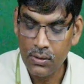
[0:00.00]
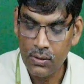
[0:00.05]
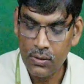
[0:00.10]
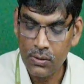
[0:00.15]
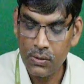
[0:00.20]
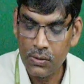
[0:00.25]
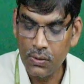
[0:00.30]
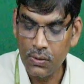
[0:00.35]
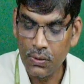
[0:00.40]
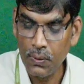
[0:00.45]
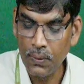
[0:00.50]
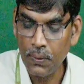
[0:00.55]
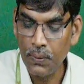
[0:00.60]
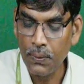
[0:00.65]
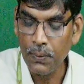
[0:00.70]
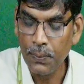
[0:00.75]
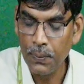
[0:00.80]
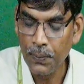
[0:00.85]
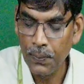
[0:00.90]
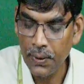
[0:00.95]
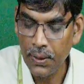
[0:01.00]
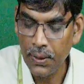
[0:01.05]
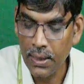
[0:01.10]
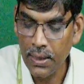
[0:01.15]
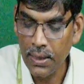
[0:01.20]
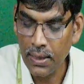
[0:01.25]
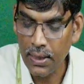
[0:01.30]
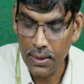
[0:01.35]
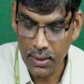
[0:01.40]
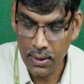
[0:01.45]
So we can
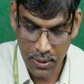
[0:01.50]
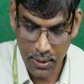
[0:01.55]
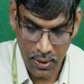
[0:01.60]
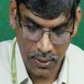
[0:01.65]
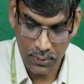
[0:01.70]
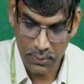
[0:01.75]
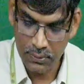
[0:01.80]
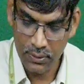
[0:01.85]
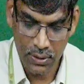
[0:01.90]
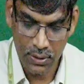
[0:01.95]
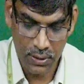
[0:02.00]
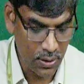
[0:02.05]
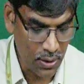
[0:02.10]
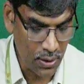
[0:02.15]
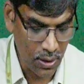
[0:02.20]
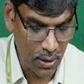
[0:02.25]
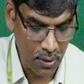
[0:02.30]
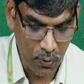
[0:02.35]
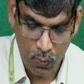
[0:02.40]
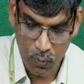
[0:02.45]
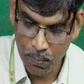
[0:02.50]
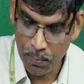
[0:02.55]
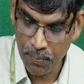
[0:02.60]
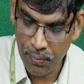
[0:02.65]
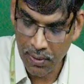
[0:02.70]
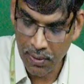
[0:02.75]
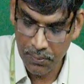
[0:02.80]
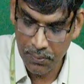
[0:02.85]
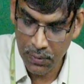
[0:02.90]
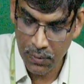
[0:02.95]
write it that this is the loop
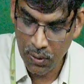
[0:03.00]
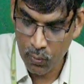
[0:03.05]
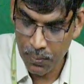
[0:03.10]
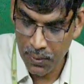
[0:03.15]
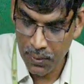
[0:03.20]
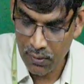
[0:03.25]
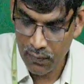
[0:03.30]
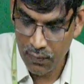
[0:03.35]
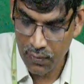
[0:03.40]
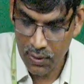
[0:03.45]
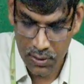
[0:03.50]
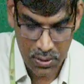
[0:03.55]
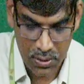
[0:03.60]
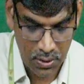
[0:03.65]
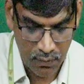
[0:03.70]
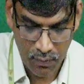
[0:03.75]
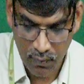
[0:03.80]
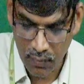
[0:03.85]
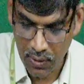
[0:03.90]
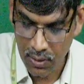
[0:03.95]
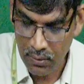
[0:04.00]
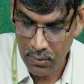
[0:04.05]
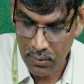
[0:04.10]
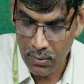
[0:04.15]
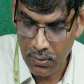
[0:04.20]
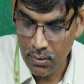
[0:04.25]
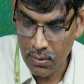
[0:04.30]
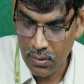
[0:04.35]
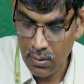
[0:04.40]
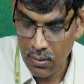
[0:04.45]
from the loop equation 1,
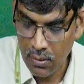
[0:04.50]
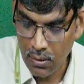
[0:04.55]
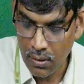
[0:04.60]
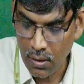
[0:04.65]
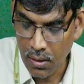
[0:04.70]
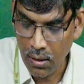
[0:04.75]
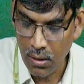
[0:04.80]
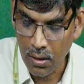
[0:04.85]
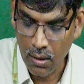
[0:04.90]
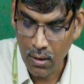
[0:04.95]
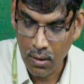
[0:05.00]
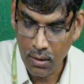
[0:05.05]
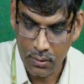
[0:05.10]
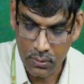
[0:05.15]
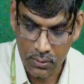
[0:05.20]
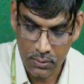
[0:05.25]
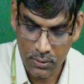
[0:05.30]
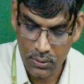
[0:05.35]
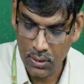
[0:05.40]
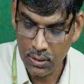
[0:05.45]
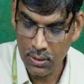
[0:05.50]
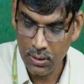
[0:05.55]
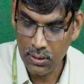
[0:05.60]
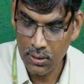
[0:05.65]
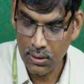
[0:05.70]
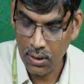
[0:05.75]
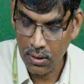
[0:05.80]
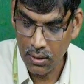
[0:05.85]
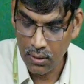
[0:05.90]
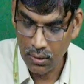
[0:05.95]
that is
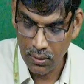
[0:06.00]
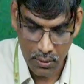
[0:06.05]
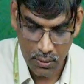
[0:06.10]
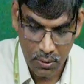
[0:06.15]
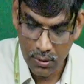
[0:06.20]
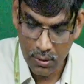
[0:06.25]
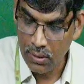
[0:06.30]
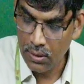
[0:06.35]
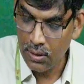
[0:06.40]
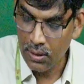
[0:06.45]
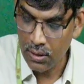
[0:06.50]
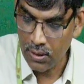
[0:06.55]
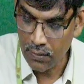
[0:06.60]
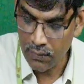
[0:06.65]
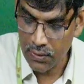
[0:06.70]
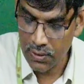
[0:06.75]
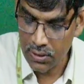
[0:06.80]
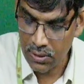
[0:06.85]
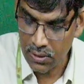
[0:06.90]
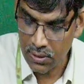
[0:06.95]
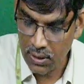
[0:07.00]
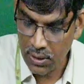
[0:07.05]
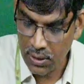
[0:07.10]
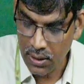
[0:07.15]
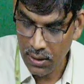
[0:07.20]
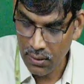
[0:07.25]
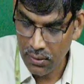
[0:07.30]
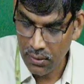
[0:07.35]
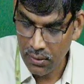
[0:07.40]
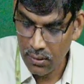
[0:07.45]
the equation
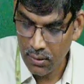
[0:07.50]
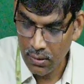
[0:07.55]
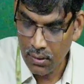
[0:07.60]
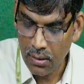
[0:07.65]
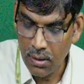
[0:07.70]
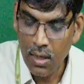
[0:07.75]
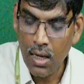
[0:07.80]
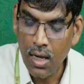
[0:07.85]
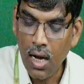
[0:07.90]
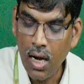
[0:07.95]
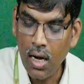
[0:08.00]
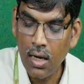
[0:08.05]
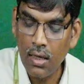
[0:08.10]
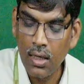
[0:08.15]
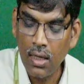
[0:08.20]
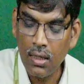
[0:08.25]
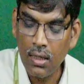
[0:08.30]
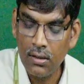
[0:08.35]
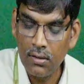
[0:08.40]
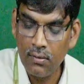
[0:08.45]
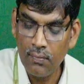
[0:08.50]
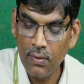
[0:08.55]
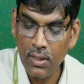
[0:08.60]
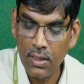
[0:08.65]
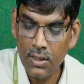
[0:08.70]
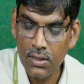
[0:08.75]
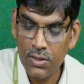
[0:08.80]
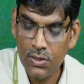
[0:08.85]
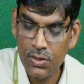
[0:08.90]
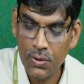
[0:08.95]
3, and another one
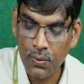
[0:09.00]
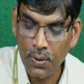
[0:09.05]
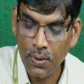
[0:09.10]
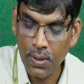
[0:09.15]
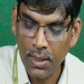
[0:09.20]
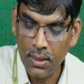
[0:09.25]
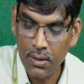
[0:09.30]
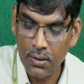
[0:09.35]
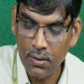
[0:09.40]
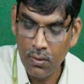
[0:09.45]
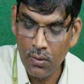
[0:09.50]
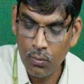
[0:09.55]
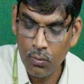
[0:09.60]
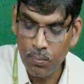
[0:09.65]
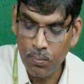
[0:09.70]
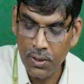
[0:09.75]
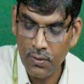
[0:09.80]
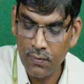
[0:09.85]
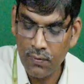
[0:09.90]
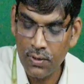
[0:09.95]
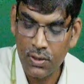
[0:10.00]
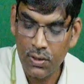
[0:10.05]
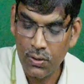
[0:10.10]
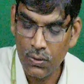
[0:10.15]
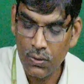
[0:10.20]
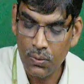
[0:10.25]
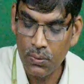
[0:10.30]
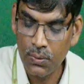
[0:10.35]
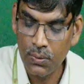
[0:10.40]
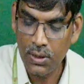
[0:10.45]
is write it the loop equation
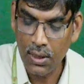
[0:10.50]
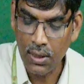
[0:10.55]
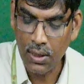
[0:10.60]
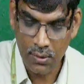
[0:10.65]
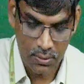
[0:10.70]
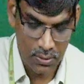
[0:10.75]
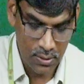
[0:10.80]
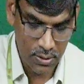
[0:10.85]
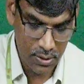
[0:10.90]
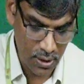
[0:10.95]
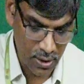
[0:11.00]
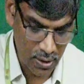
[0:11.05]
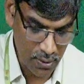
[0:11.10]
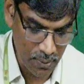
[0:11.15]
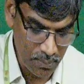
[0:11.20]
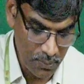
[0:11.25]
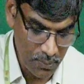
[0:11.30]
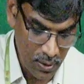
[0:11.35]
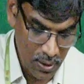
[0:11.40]
2 here, same,